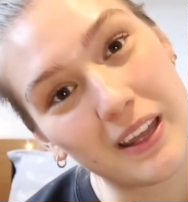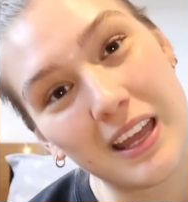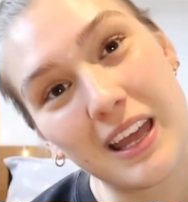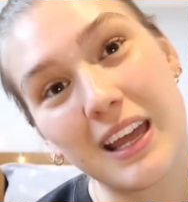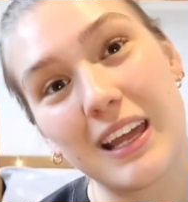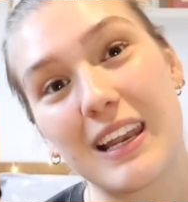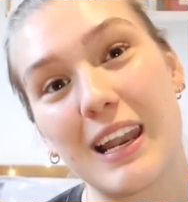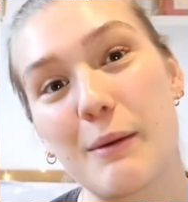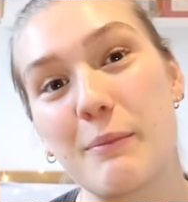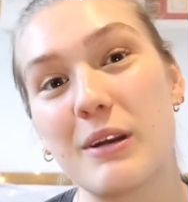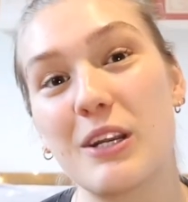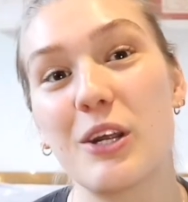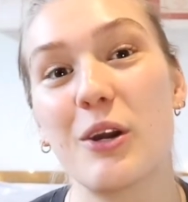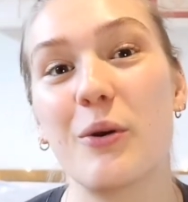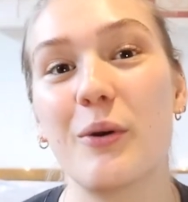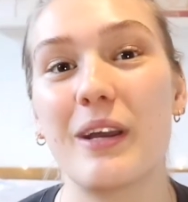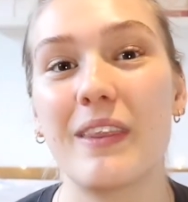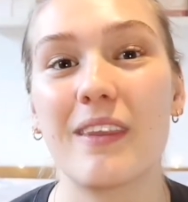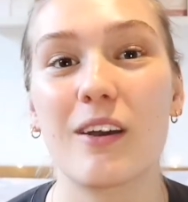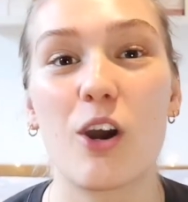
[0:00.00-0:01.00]
Let me know
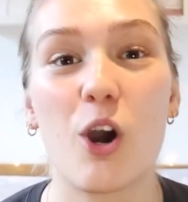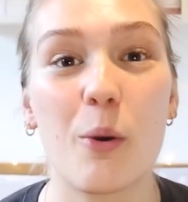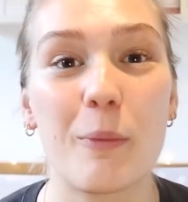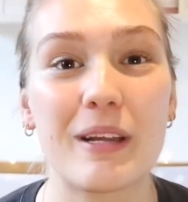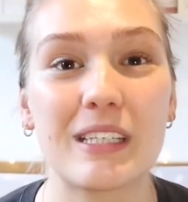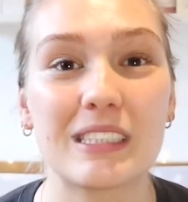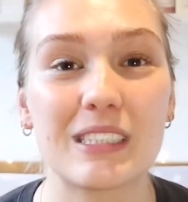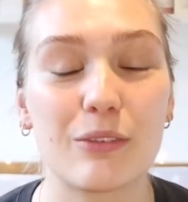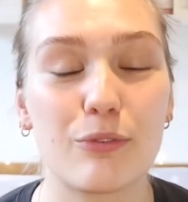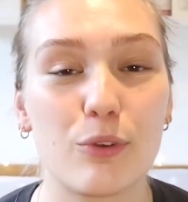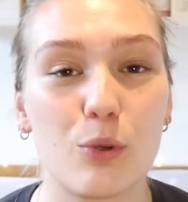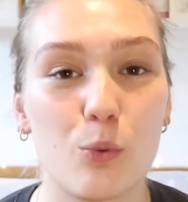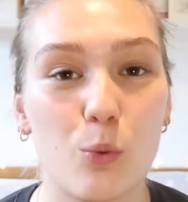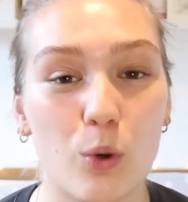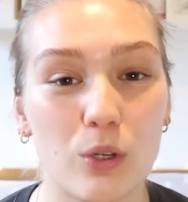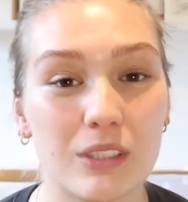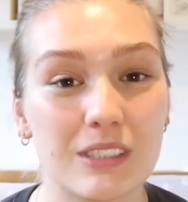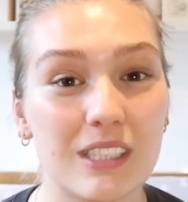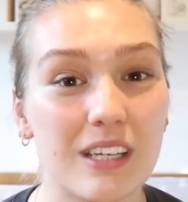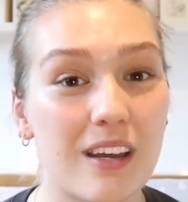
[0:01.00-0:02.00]
in the comments if you
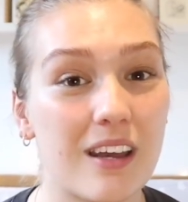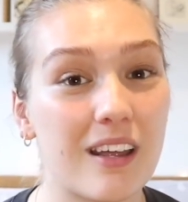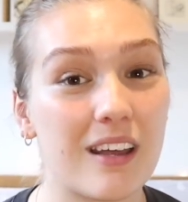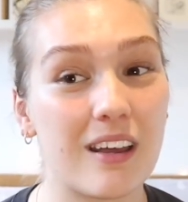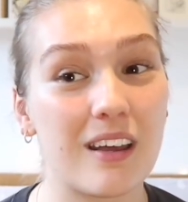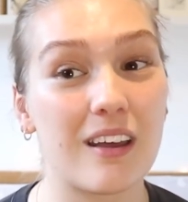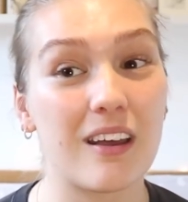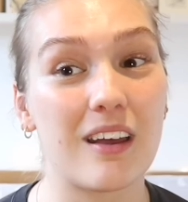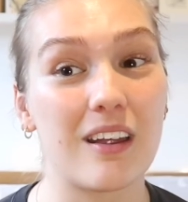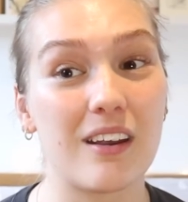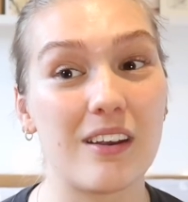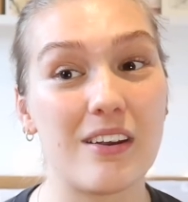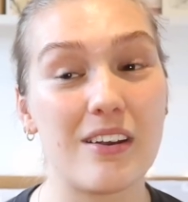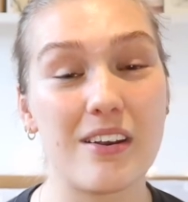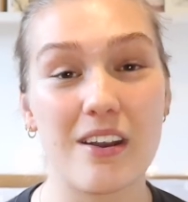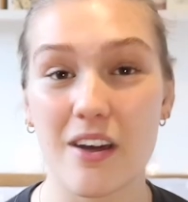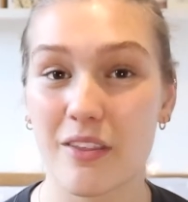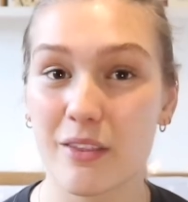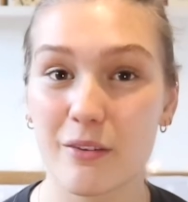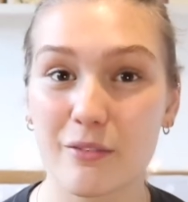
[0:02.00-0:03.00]
want
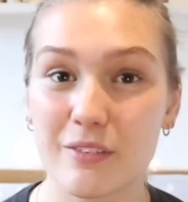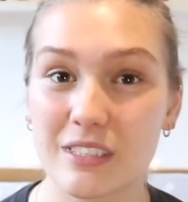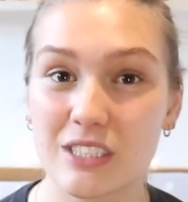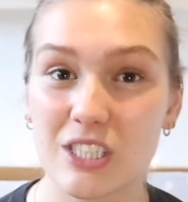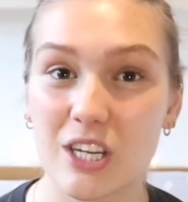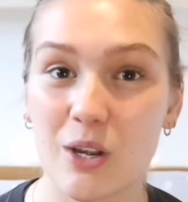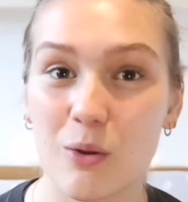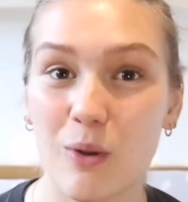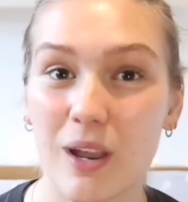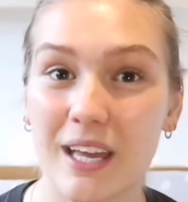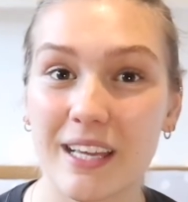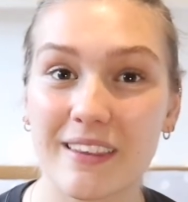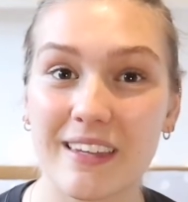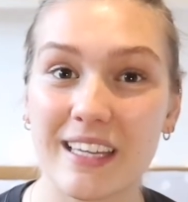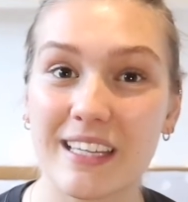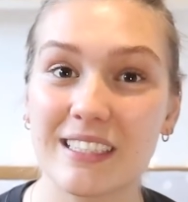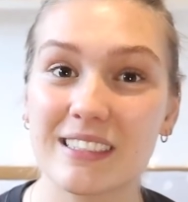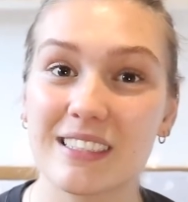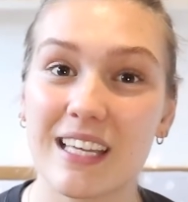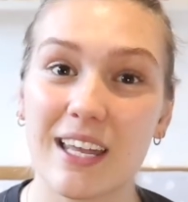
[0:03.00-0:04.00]
another video like
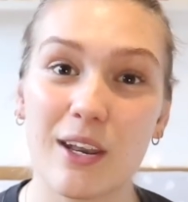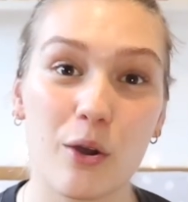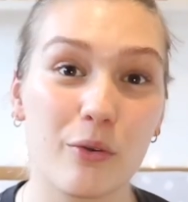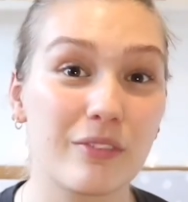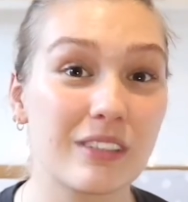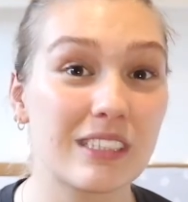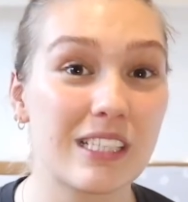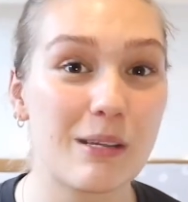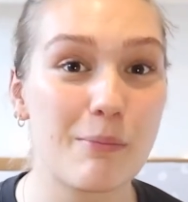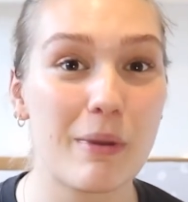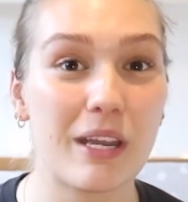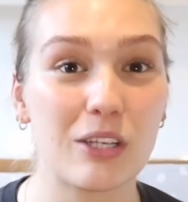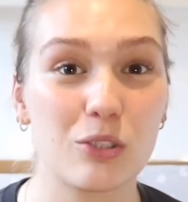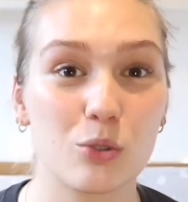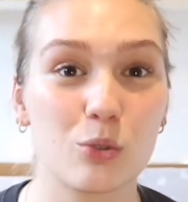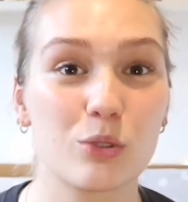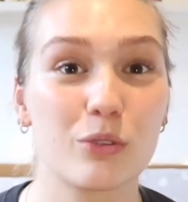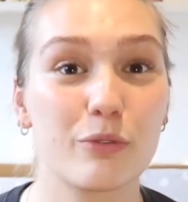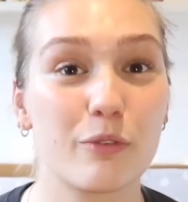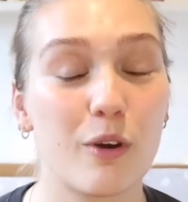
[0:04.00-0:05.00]
this and obviously make sure
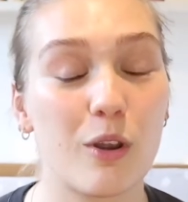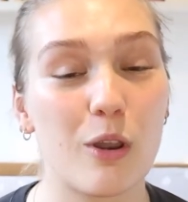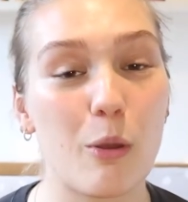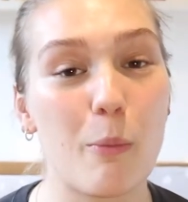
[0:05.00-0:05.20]
to follow